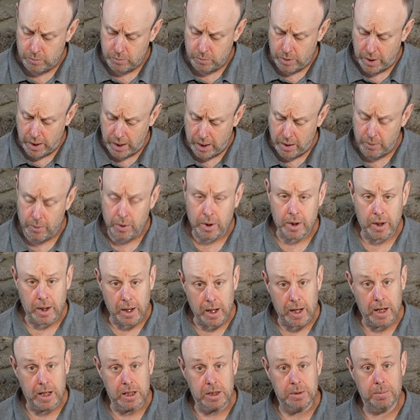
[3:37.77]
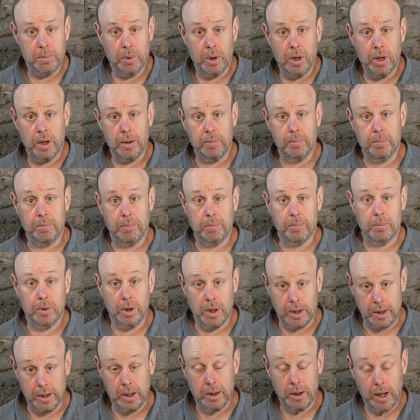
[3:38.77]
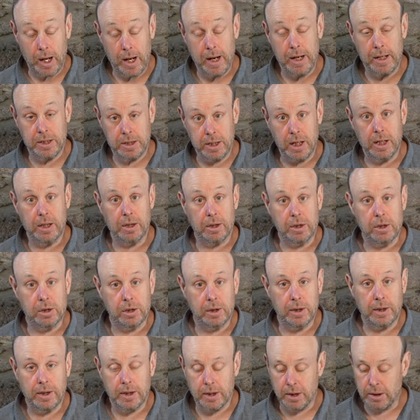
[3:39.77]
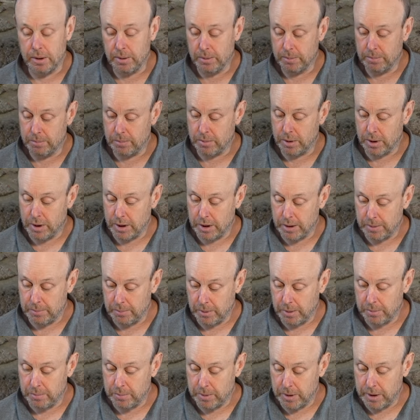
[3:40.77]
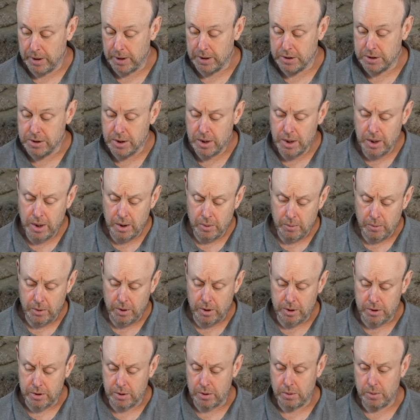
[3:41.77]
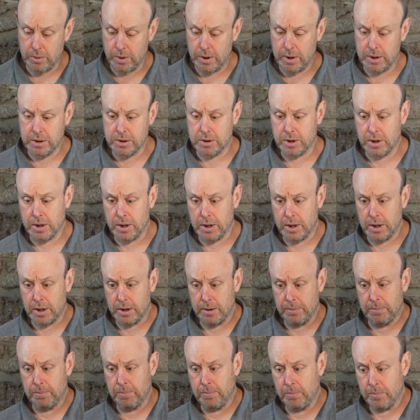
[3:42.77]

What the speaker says: how I age and clear my meads. What I do is I